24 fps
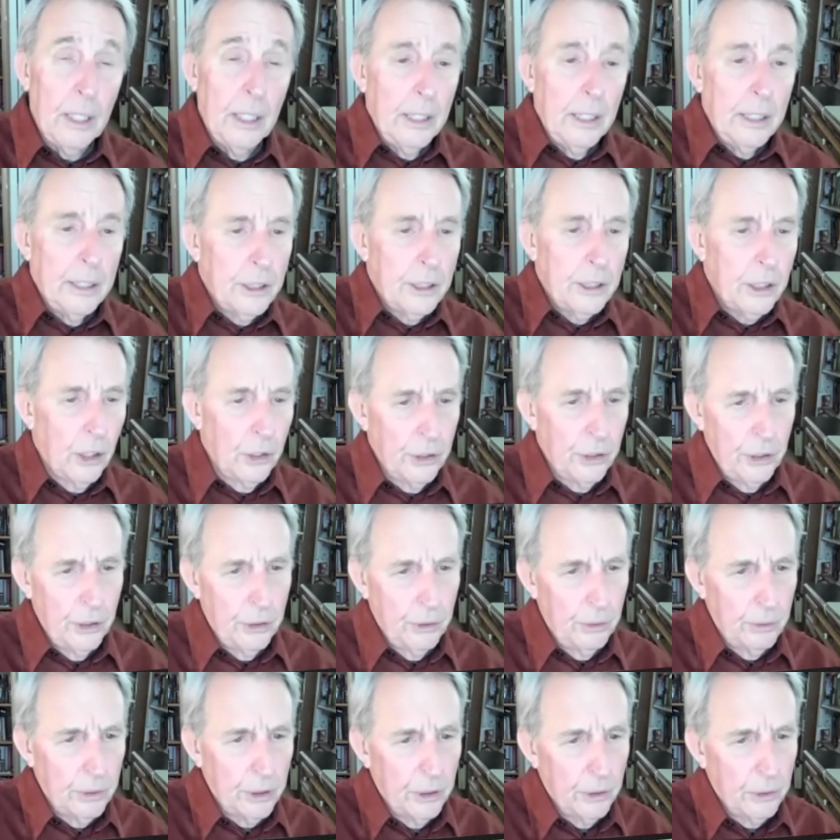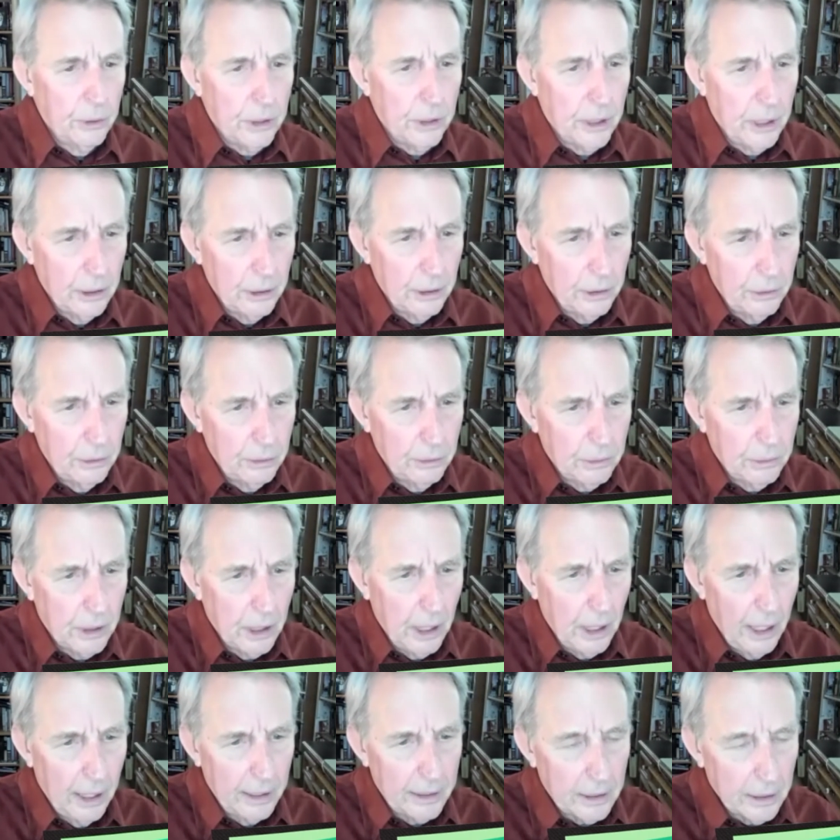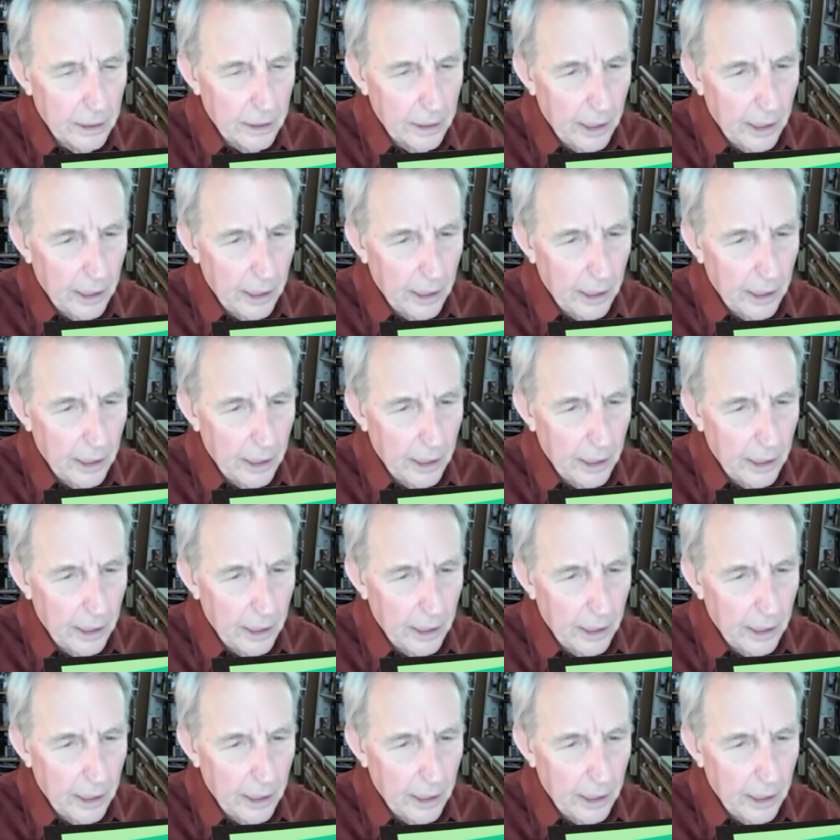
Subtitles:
So you got